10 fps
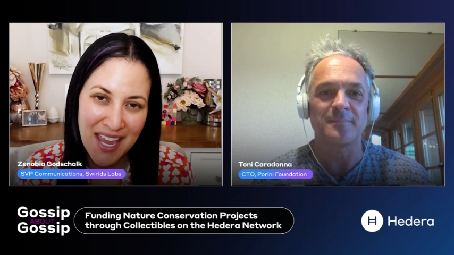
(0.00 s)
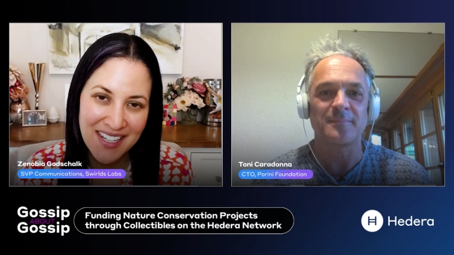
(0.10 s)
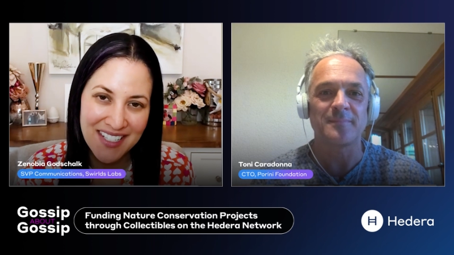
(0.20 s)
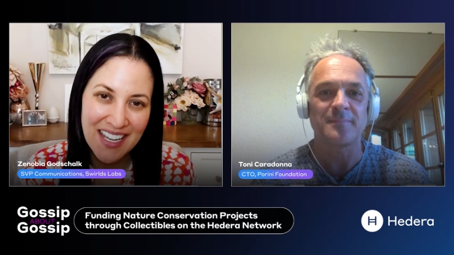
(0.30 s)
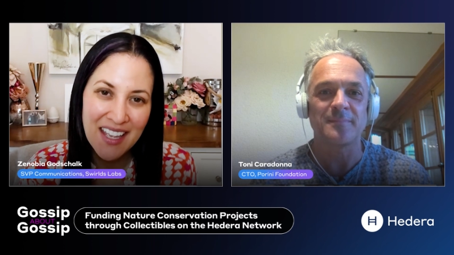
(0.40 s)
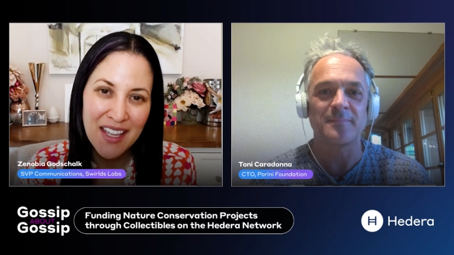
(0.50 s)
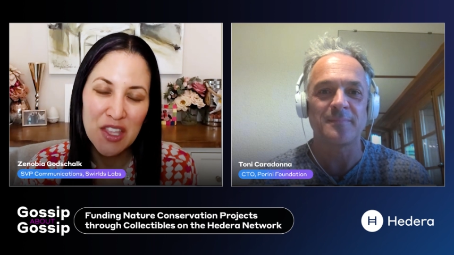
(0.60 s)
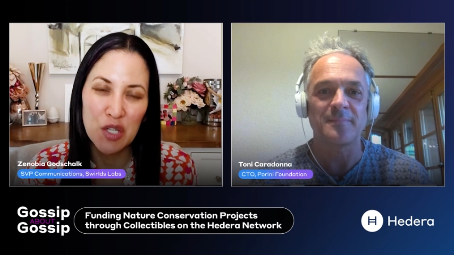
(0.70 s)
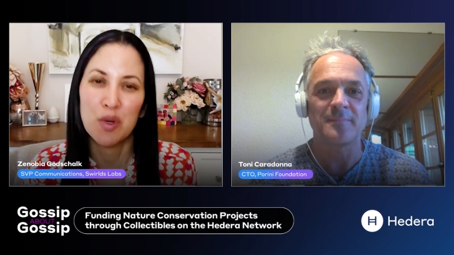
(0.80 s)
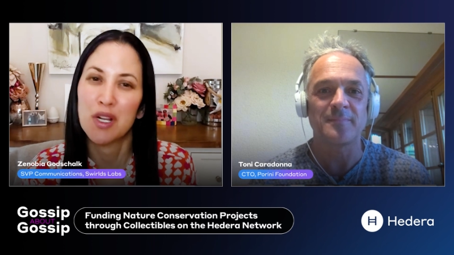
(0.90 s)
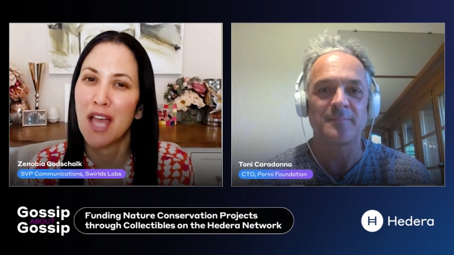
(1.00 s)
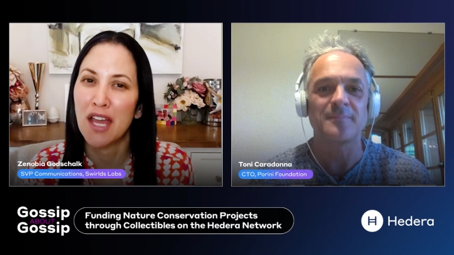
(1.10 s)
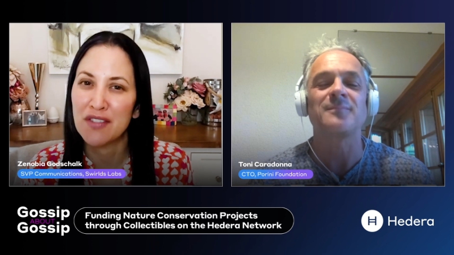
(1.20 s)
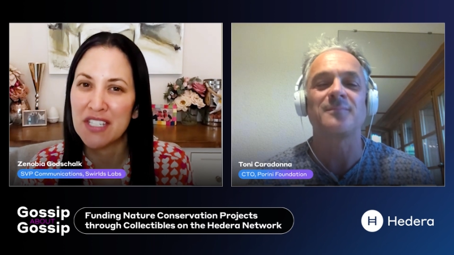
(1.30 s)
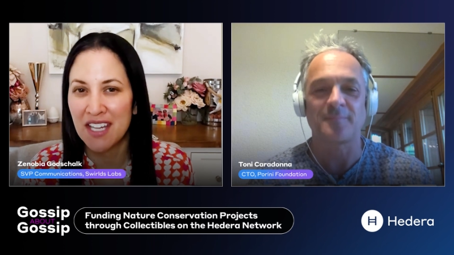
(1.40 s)
Speaker 1: and there were a
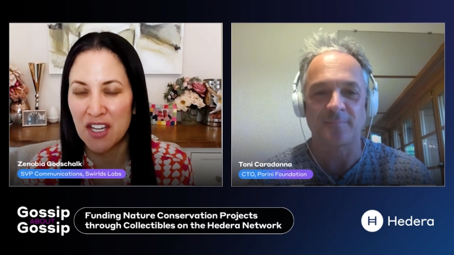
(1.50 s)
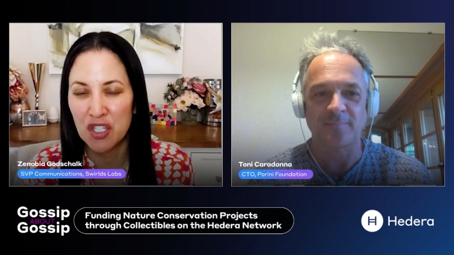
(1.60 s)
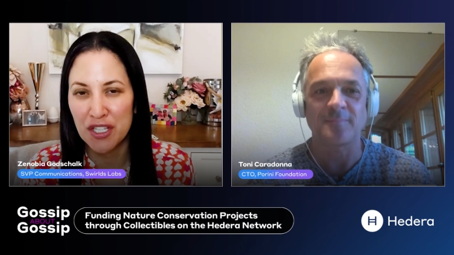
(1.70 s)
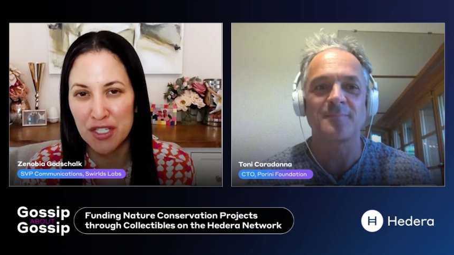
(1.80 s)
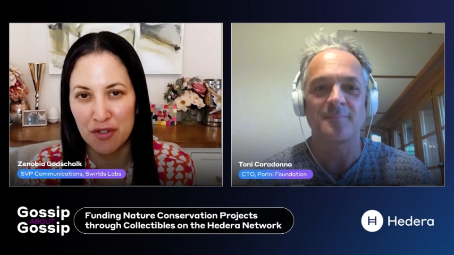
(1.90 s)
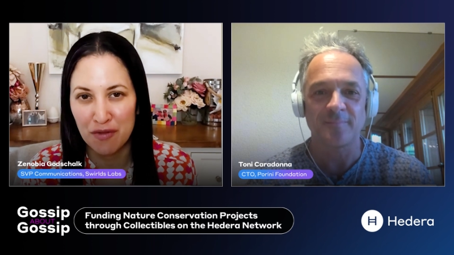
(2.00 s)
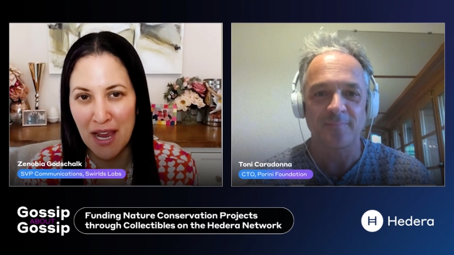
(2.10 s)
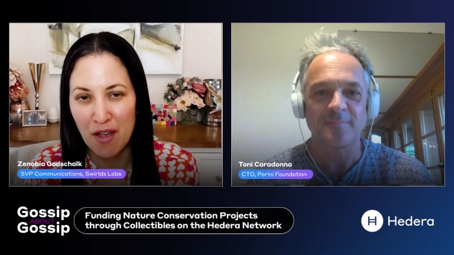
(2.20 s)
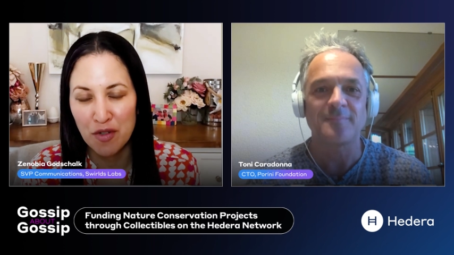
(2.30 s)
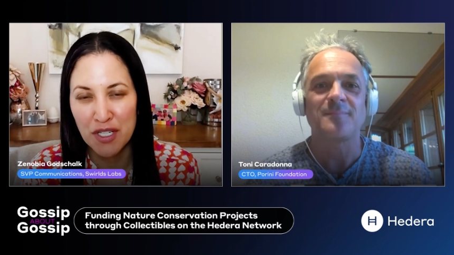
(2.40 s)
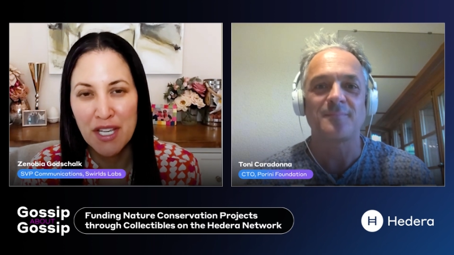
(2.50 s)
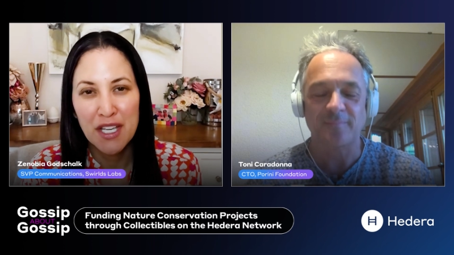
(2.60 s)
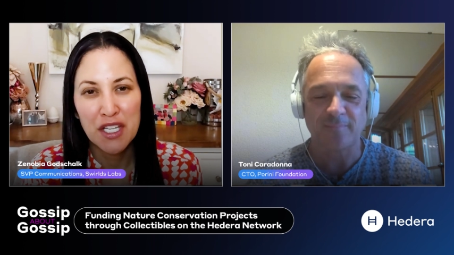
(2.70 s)
lot of discussions around,